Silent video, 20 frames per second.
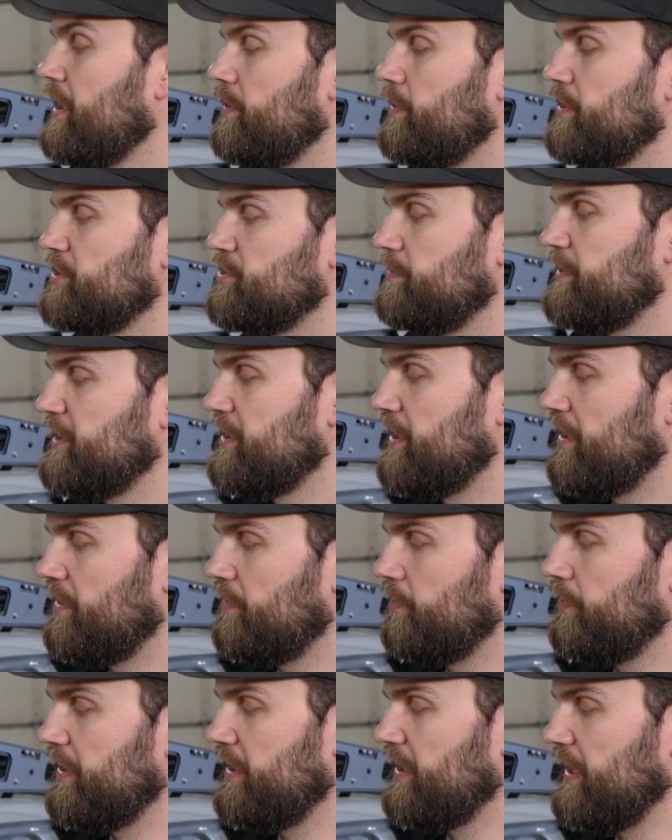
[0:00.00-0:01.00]
which will be
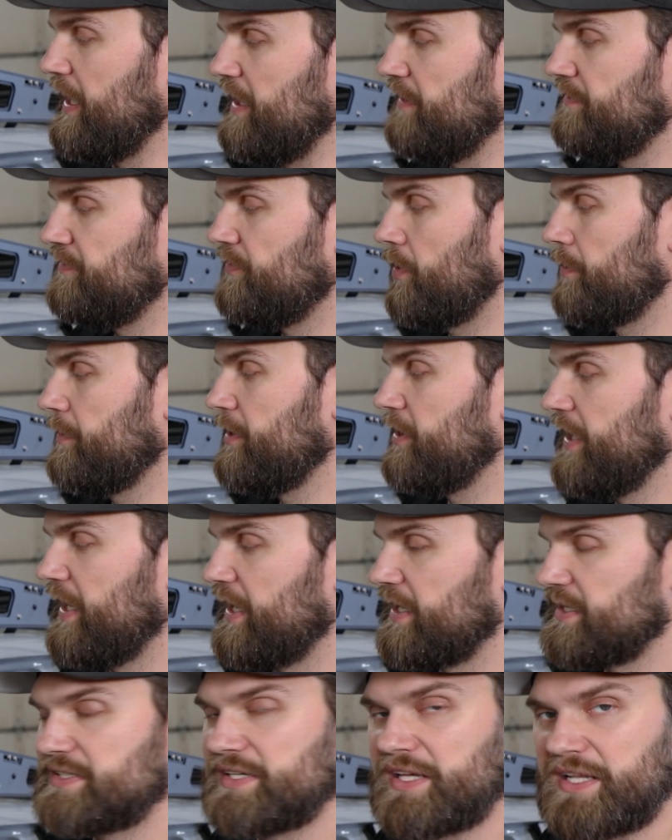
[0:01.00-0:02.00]
done with a 4mm
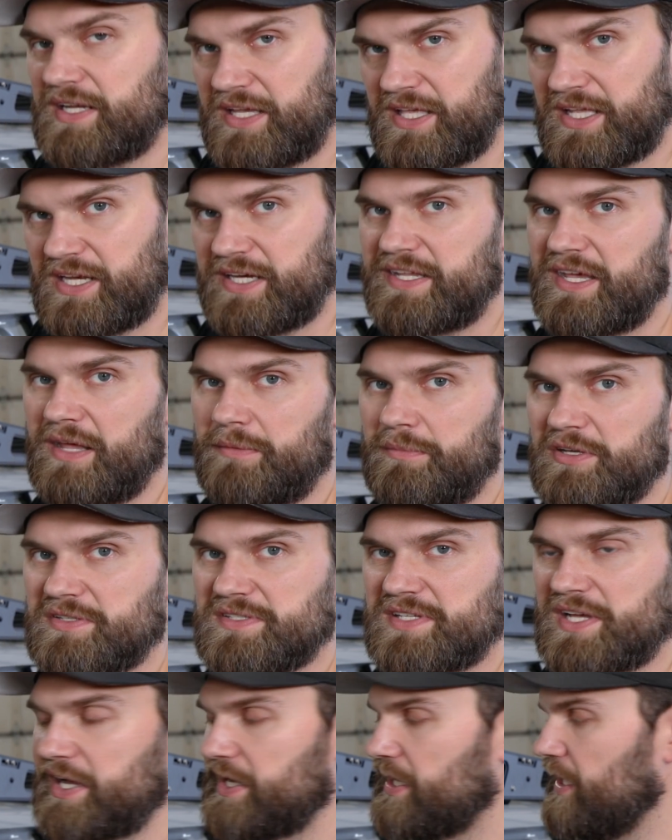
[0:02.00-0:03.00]
hex and again a 10mm
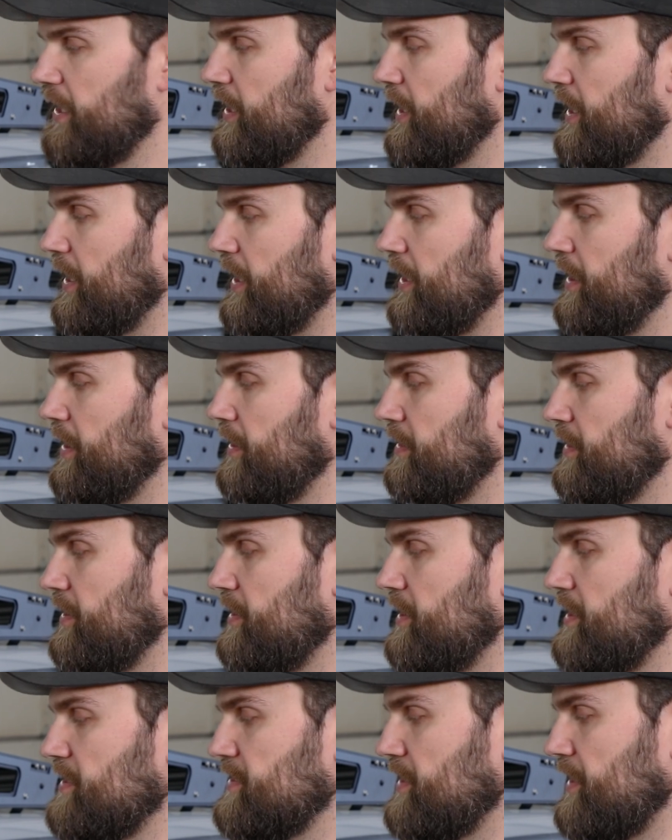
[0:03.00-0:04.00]
socket on the
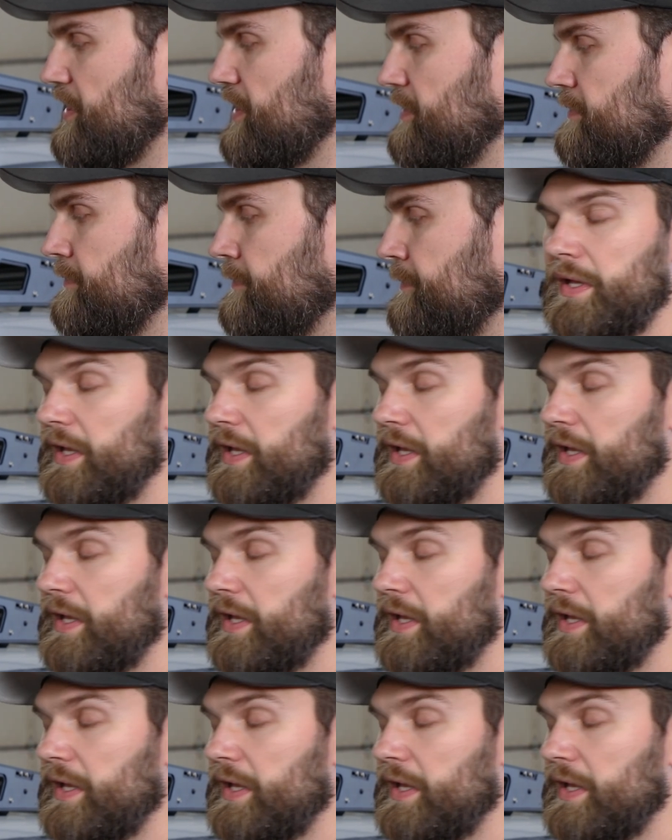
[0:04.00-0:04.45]
nut side.